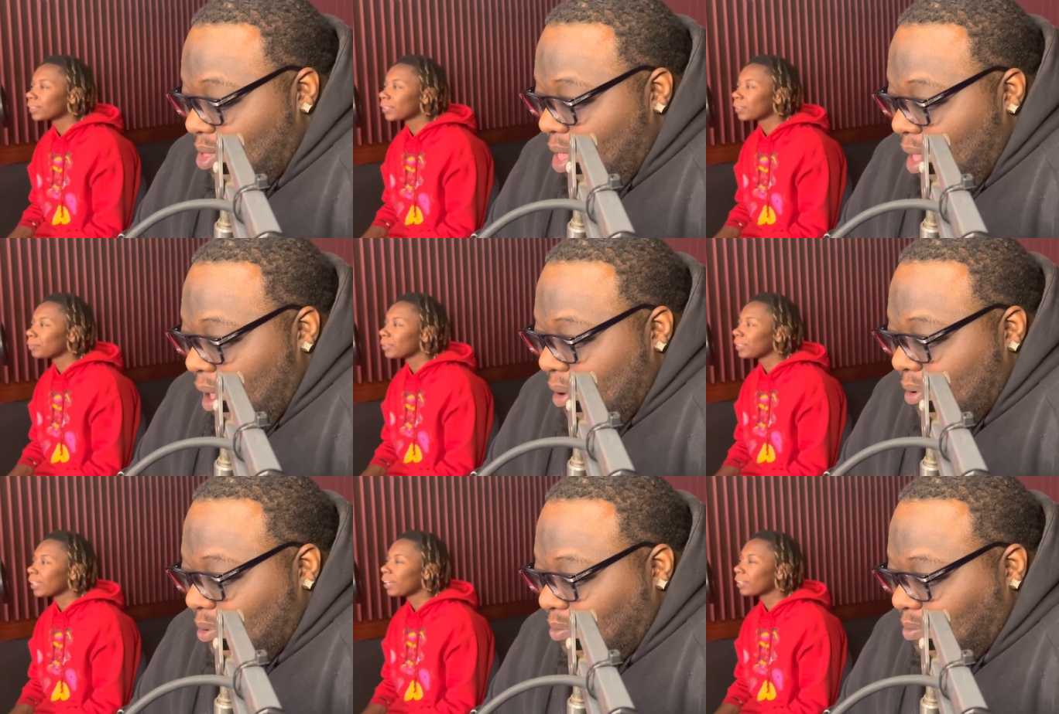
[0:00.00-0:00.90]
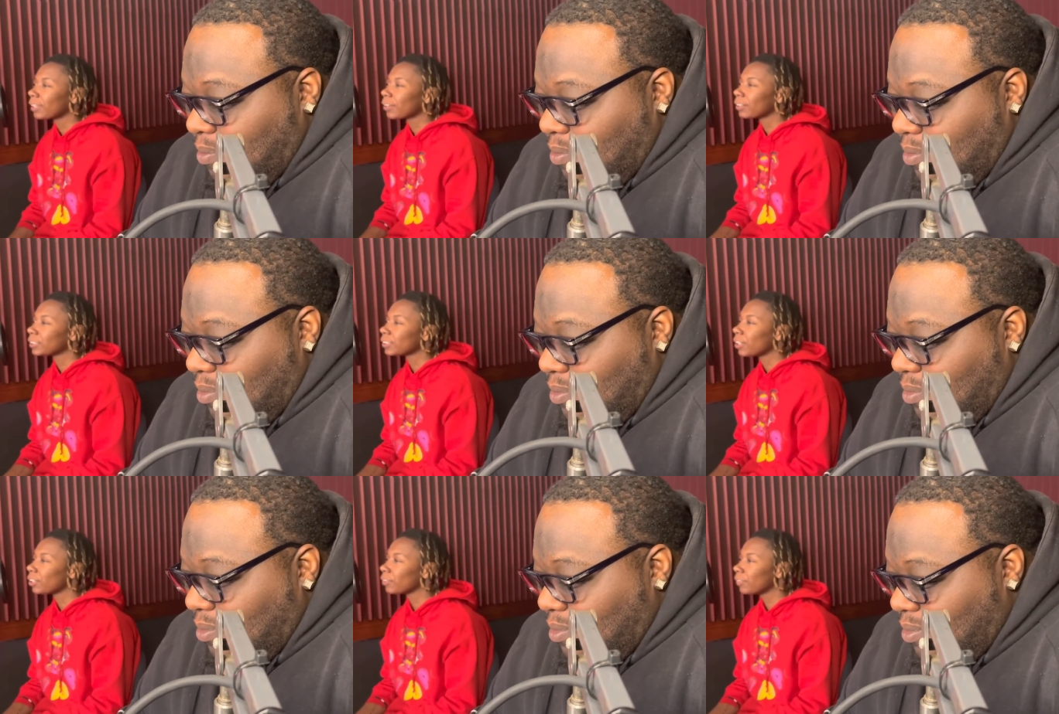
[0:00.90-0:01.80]
Speaker 1: So, but I'll get on the
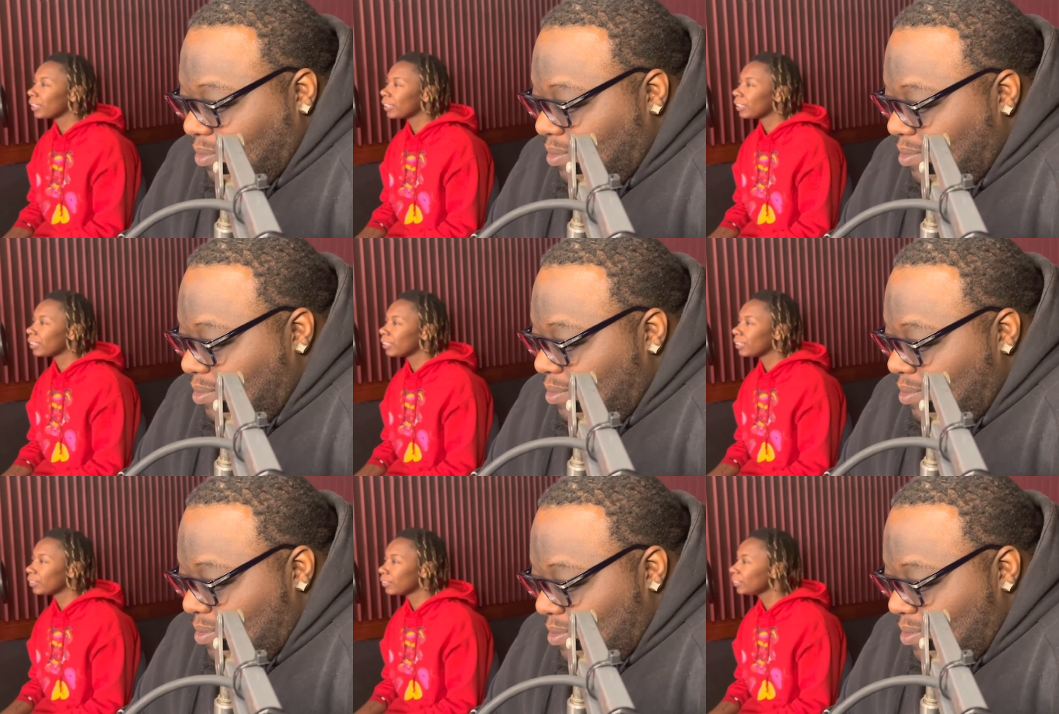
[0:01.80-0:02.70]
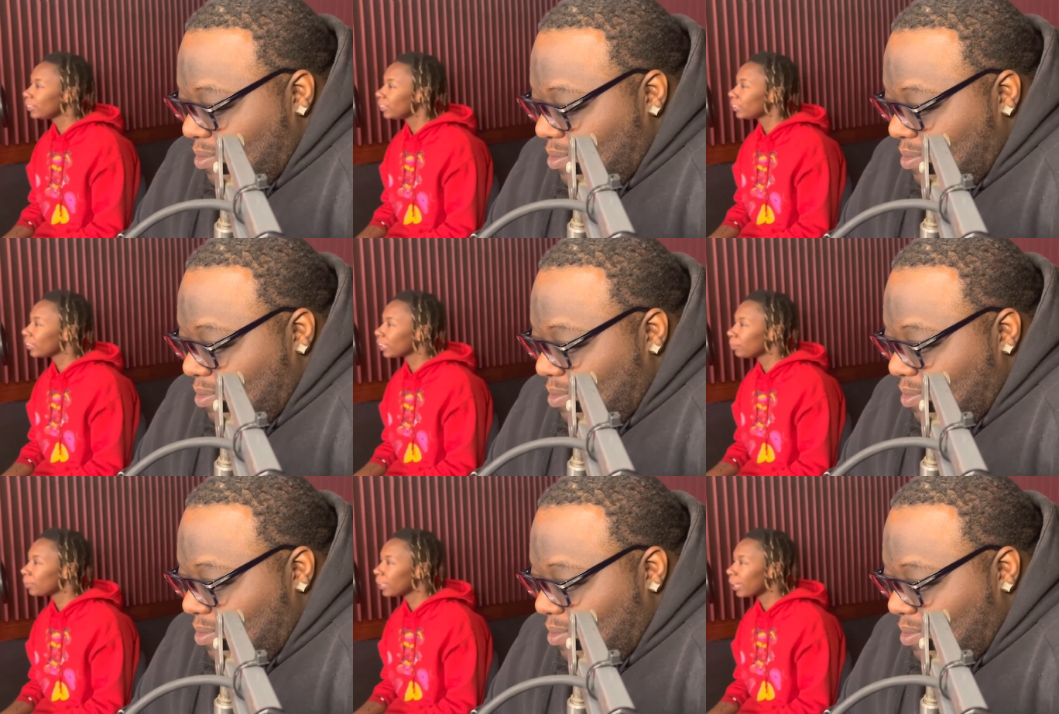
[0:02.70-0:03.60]
song with Lil Uzi, so it
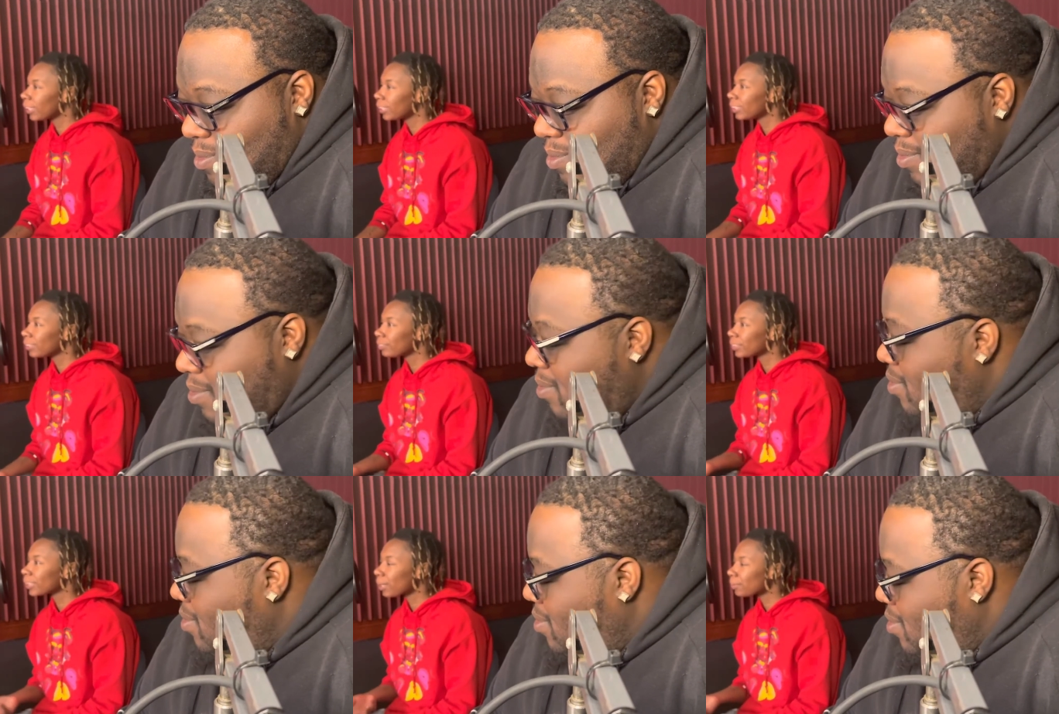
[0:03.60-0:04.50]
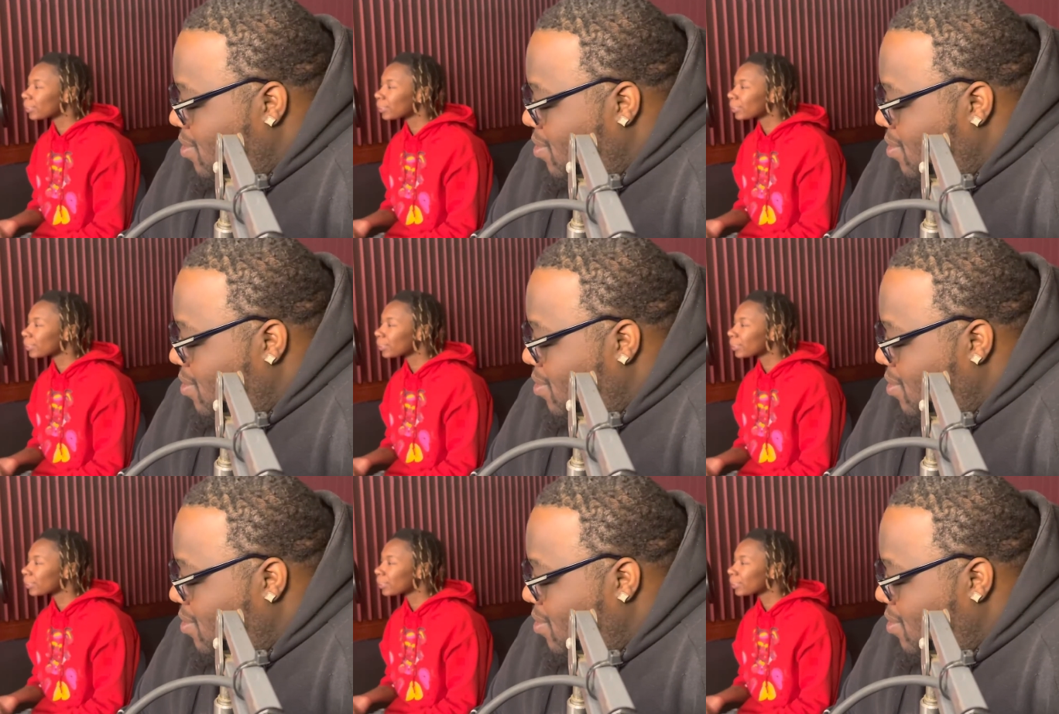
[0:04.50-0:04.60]
could be like a different type of